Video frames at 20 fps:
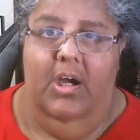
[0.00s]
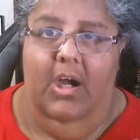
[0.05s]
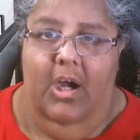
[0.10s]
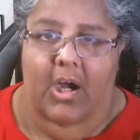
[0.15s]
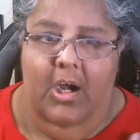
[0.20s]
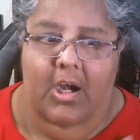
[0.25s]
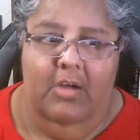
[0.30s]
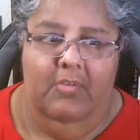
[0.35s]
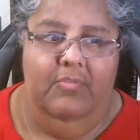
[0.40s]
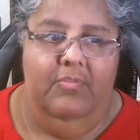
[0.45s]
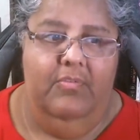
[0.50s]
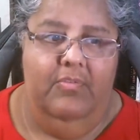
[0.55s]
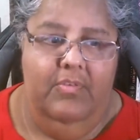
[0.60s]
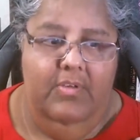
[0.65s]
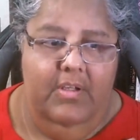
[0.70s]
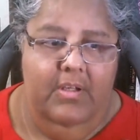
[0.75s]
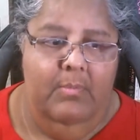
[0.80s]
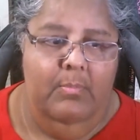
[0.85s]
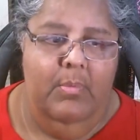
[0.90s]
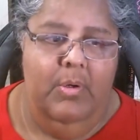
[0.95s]
of
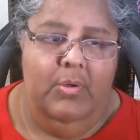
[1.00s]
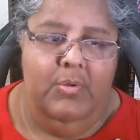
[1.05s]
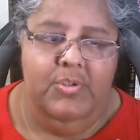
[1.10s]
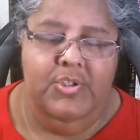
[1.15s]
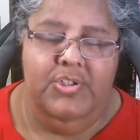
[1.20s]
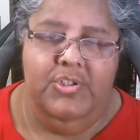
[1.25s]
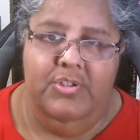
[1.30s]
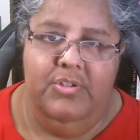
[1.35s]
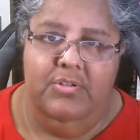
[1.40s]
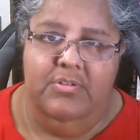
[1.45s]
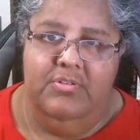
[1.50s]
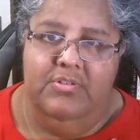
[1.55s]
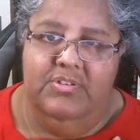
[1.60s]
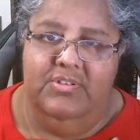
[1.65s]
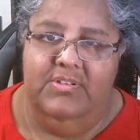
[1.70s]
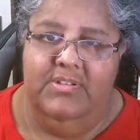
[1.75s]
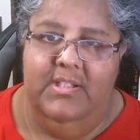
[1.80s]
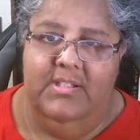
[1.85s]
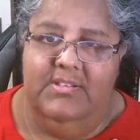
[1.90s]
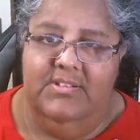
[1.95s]
emotions
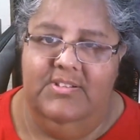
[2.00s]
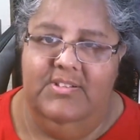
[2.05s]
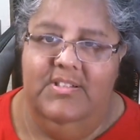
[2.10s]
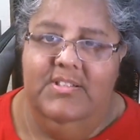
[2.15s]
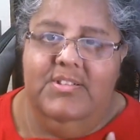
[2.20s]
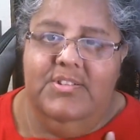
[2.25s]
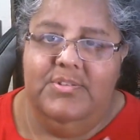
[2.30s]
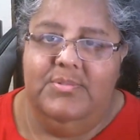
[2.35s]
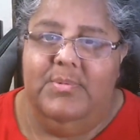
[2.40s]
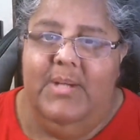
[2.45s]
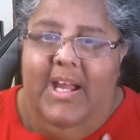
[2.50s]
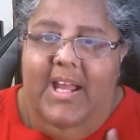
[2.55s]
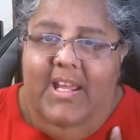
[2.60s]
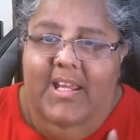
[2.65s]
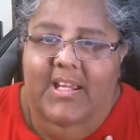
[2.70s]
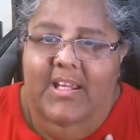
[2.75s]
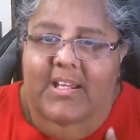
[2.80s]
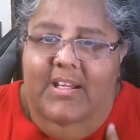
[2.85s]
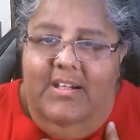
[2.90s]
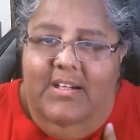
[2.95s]
that sits right
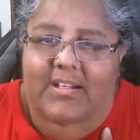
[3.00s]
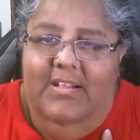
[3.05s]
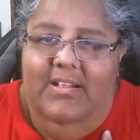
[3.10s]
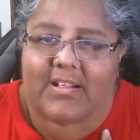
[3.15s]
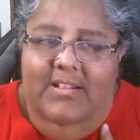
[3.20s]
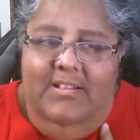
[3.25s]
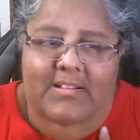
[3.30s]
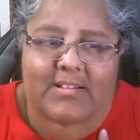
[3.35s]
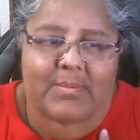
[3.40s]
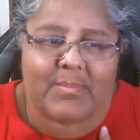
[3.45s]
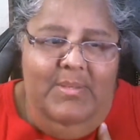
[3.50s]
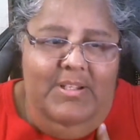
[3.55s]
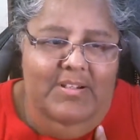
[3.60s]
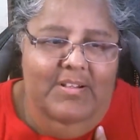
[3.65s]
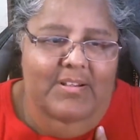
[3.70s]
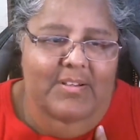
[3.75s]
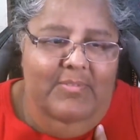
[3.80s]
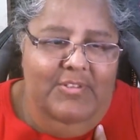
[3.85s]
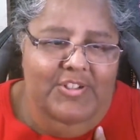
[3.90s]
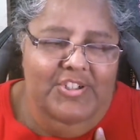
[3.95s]
here in the
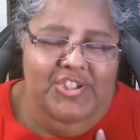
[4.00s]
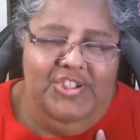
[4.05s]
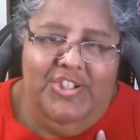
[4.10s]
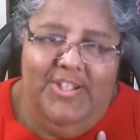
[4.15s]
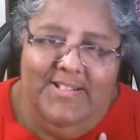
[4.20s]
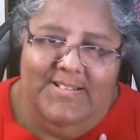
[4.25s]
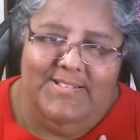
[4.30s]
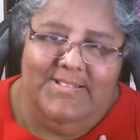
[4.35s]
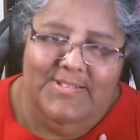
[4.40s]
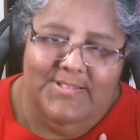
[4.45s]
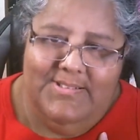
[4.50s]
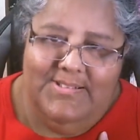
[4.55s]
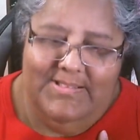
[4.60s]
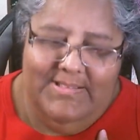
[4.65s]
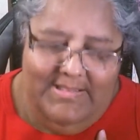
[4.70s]
middle of our chest.